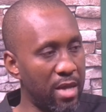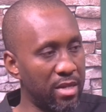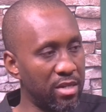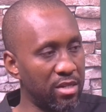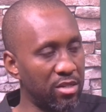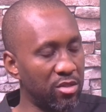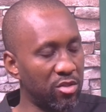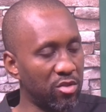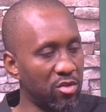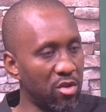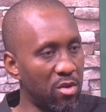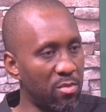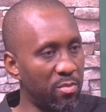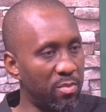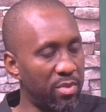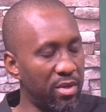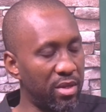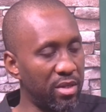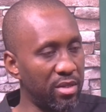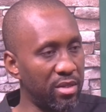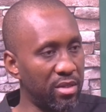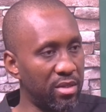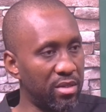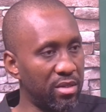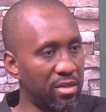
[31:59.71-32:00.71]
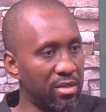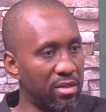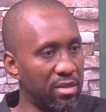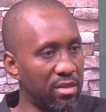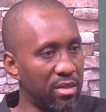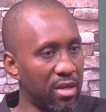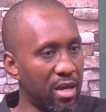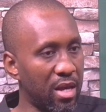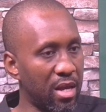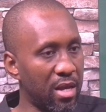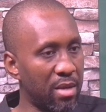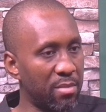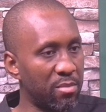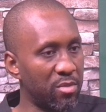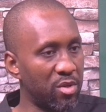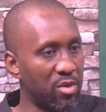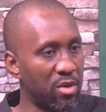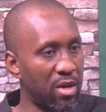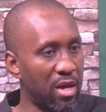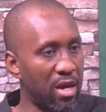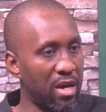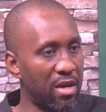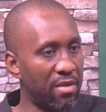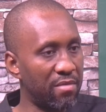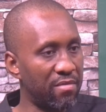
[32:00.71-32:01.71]
And in some places, um, you
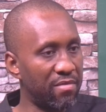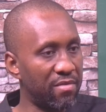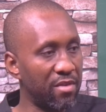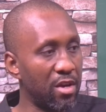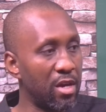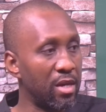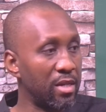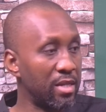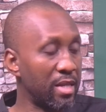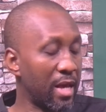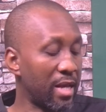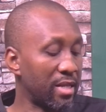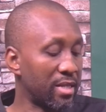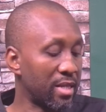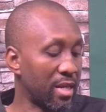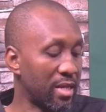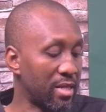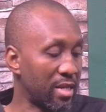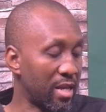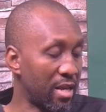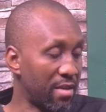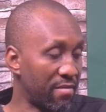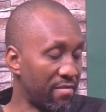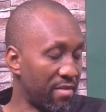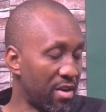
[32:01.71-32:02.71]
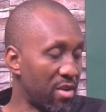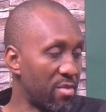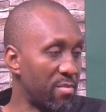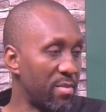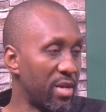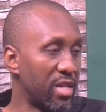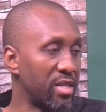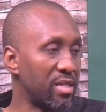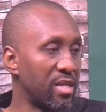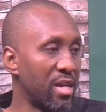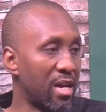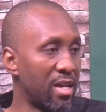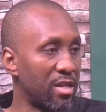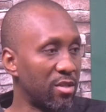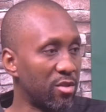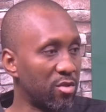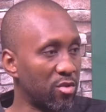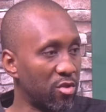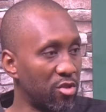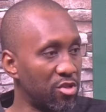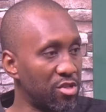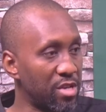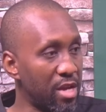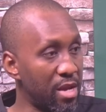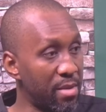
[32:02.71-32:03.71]
have that's an environmental and
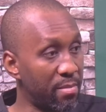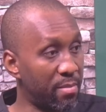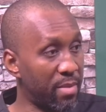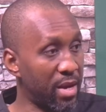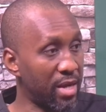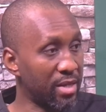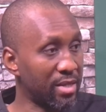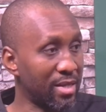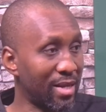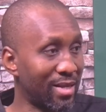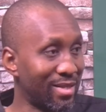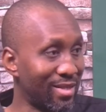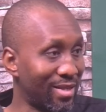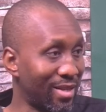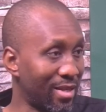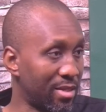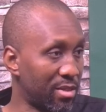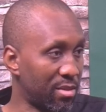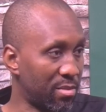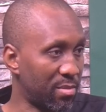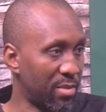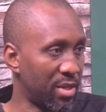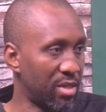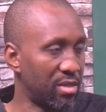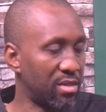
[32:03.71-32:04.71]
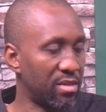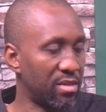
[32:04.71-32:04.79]
social impact assessment.